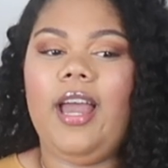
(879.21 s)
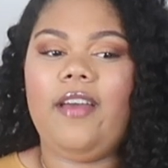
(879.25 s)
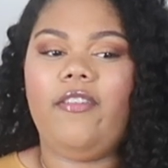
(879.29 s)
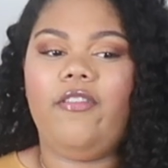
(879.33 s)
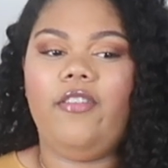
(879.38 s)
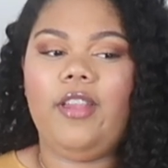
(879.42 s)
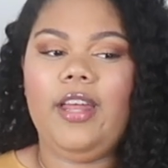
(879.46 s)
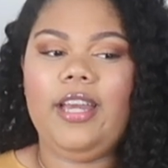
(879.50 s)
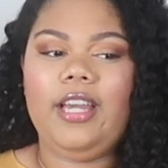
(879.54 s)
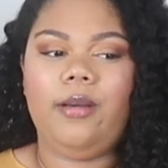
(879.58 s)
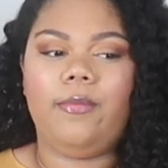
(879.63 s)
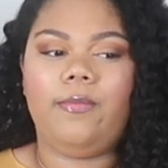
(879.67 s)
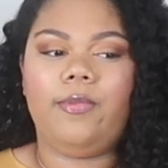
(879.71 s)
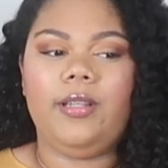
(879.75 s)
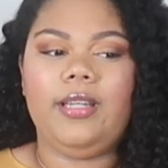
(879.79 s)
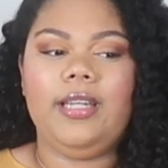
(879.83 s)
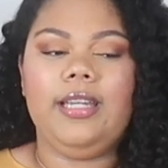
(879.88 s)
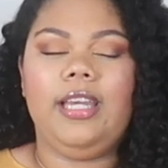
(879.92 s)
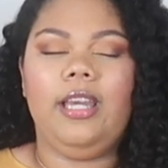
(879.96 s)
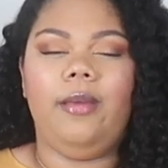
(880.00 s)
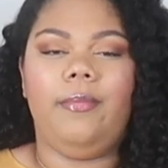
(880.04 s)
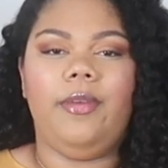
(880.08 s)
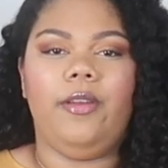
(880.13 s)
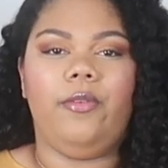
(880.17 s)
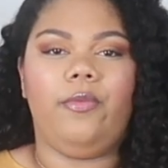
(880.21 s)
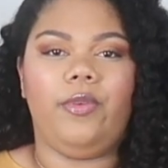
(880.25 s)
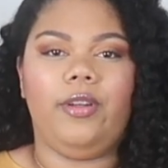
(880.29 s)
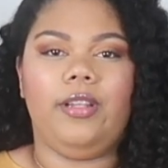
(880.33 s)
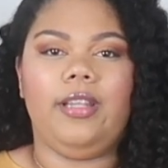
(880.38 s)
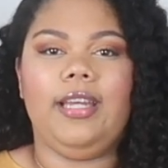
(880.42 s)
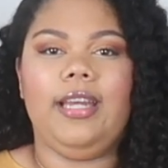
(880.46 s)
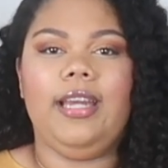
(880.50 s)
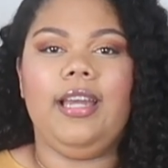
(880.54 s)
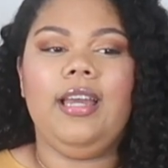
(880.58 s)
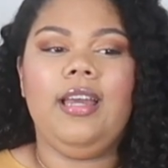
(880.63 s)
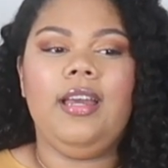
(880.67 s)
I feel like a pleat can be
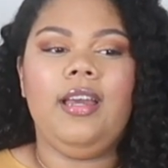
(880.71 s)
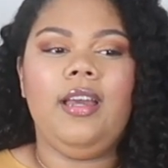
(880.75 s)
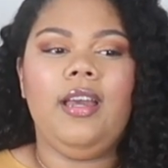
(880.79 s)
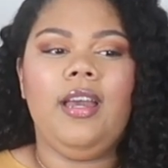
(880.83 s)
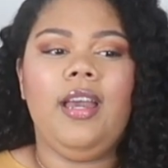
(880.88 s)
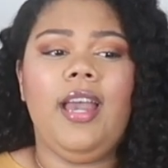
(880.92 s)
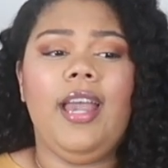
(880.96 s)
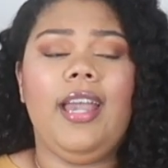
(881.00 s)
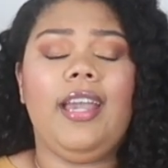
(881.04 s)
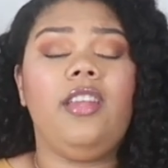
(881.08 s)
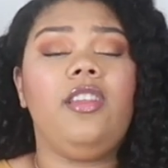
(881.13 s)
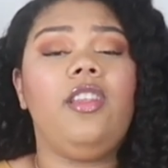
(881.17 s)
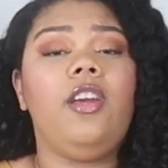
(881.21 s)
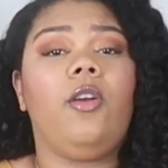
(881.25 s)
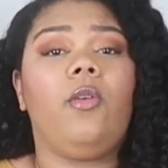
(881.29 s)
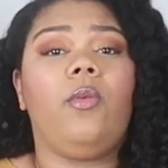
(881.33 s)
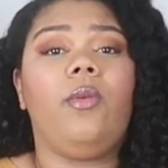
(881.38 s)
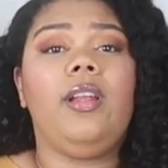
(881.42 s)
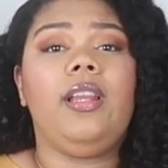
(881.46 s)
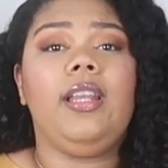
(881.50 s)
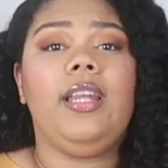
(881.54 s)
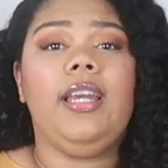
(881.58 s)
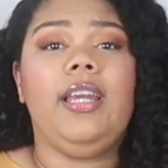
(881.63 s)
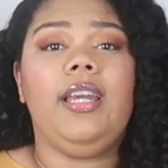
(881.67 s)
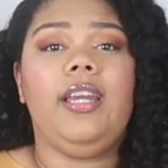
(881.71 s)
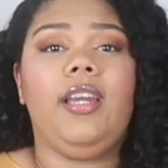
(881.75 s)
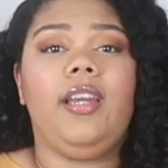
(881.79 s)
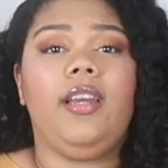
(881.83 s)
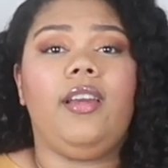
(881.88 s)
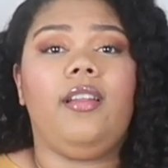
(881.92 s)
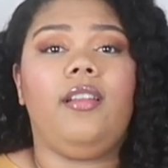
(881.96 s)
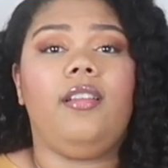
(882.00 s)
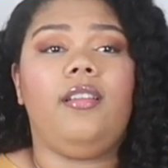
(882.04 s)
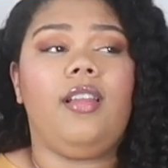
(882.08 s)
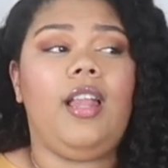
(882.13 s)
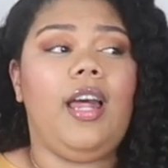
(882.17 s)
really, it can look
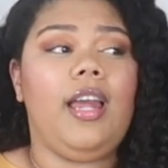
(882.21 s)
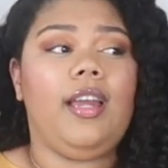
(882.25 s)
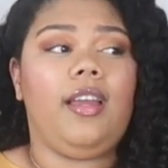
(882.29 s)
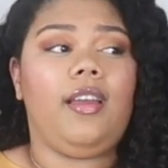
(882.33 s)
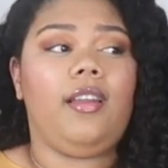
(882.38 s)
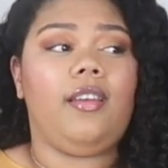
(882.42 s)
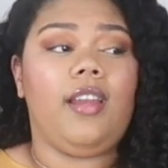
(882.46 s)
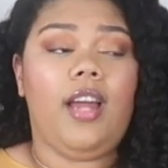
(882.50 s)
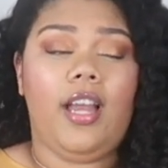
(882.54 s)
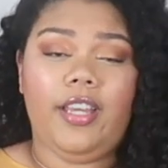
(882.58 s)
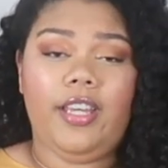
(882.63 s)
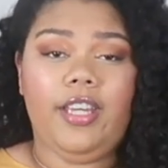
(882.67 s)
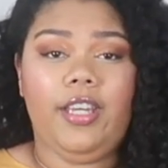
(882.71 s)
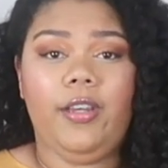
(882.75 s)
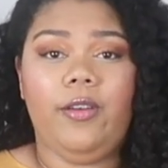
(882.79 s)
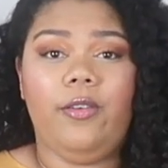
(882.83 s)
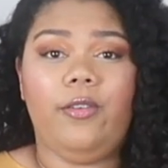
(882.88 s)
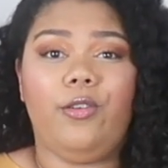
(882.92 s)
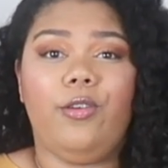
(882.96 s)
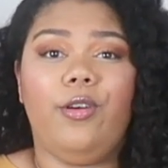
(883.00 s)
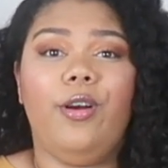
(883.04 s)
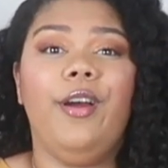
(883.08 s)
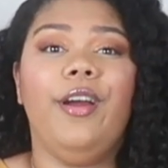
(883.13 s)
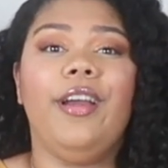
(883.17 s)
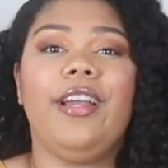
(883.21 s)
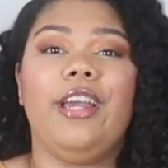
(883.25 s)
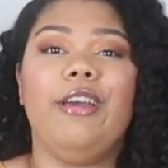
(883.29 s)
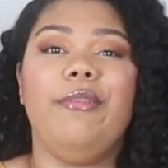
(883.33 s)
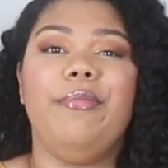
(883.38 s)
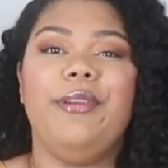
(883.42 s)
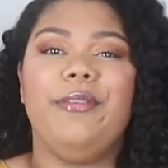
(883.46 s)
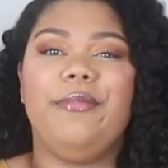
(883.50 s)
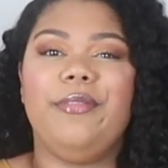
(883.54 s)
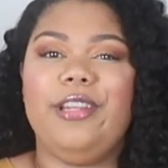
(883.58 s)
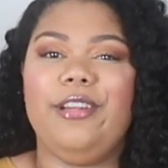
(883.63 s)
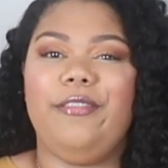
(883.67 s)
really like not cute, or it
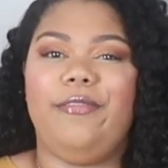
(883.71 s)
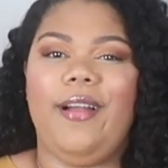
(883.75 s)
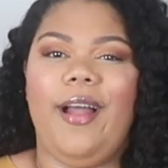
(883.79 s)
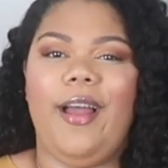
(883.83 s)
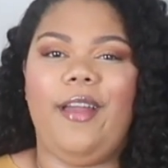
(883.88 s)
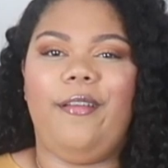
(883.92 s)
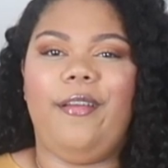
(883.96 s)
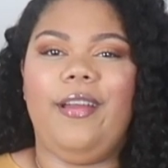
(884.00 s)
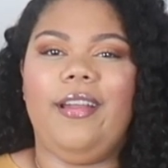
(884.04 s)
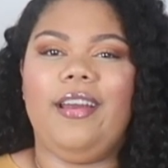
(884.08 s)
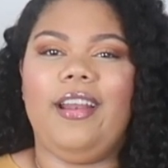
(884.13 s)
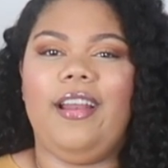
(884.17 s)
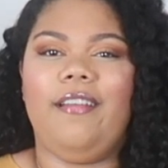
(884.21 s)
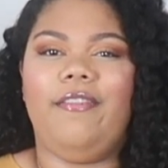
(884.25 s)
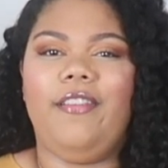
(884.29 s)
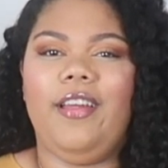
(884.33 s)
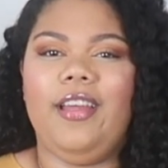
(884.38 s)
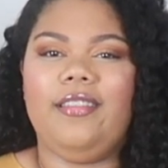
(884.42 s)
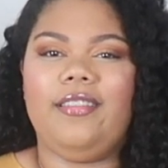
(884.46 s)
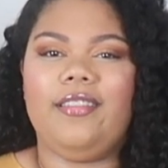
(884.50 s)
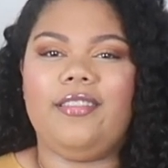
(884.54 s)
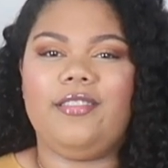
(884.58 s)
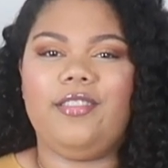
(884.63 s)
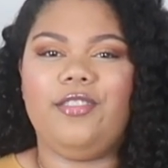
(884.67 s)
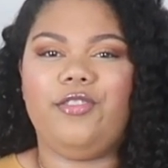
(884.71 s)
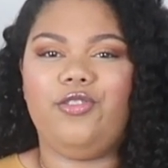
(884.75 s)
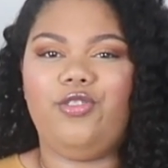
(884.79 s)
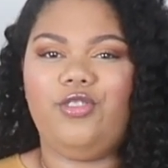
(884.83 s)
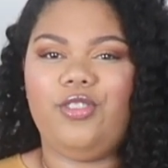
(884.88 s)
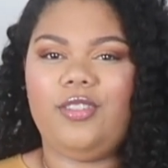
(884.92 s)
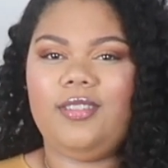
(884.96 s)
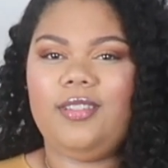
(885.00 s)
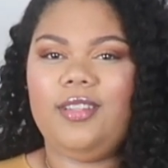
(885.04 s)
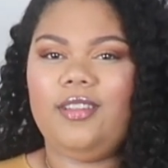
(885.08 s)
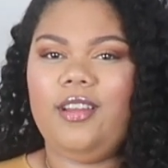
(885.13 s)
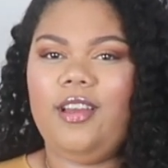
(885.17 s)
can be really flattering, and I feel like this is
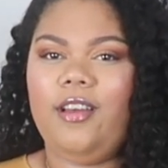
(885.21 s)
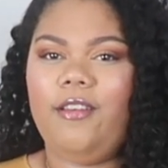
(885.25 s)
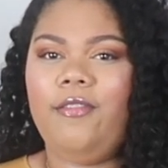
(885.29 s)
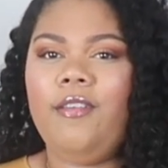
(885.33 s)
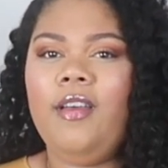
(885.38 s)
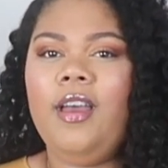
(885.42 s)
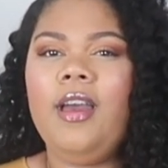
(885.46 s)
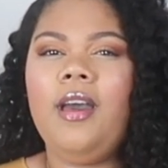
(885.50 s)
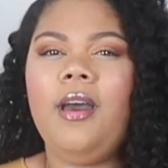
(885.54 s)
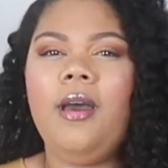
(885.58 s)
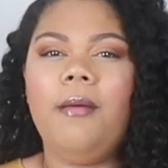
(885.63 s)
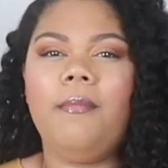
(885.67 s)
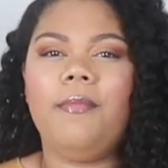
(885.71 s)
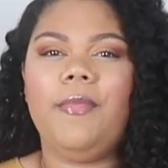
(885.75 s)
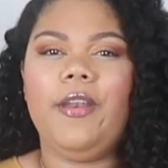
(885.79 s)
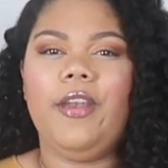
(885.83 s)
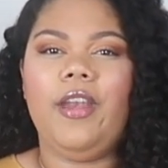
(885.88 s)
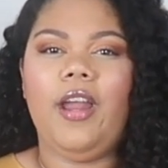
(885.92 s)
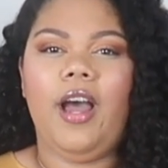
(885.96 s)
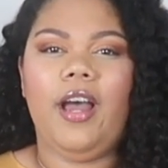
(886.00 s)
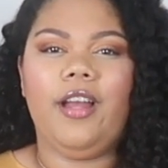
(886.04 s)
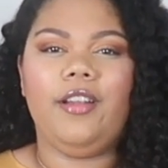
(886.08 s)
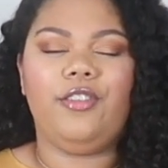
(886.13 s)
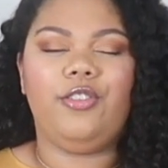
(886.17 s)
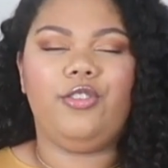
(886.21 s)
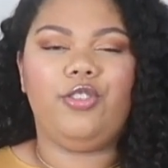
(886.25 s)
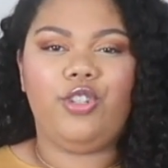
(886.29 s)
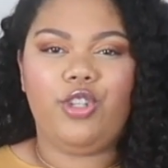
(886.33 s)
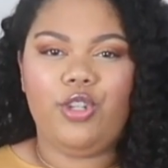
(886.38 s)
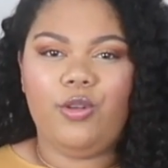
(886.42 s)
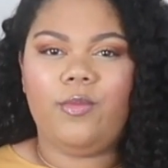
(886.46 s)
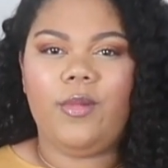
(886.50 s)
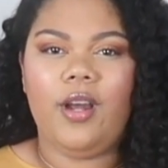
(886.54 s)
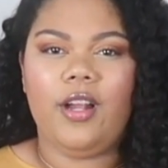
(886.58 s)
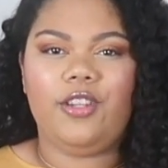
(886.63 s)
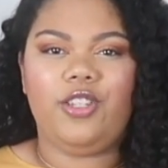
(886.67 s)
just enough, but not
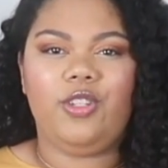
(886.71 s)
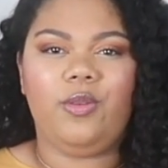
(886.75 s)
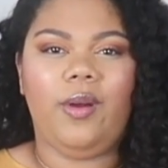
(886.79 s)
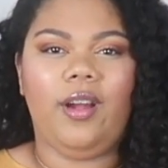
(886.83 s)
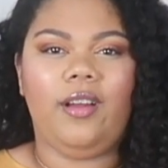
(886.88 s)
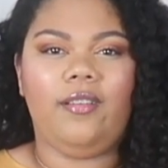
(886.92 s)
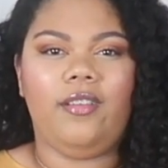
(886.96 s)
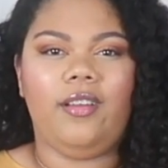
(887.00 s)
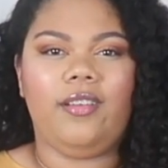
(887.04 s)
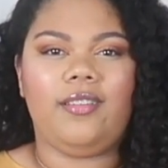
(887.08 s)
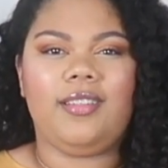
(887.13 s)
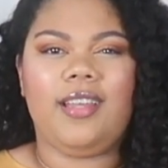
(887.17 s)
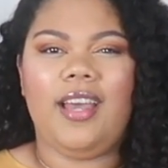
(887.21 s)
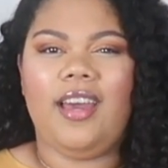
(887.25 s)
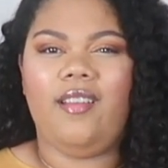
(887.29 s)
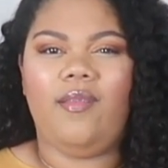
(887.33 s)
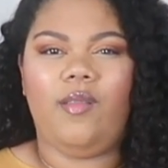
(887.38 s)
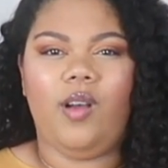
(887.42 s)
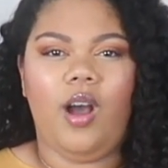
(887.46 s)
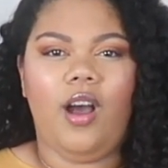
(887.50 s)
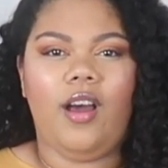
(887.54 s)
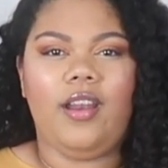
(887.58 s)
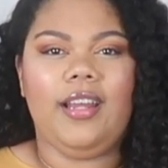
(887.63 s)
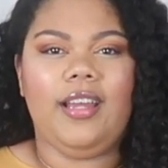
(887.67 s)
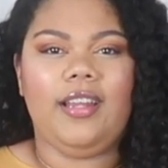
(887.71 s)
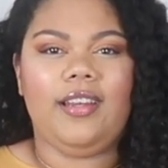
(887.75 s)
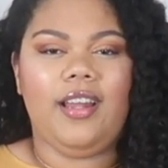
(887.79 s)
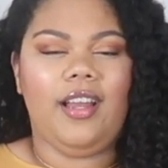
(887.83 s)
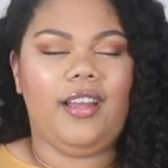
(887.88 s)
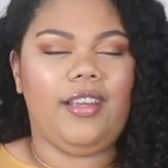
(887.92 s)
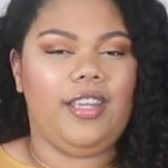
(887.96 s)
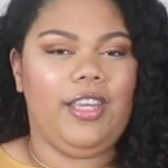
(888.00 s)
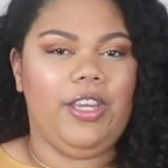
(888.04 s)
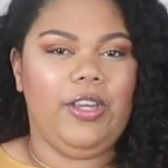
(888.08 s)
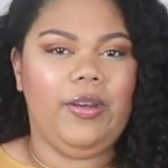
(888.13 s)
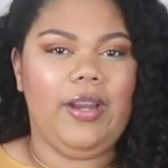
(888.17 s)
too much to where it looks kind of gaudy and
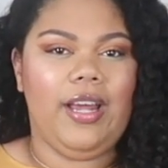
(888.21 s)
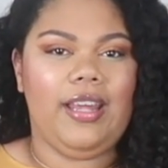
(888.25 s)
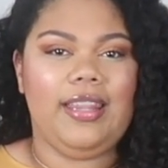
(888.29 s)
not cute.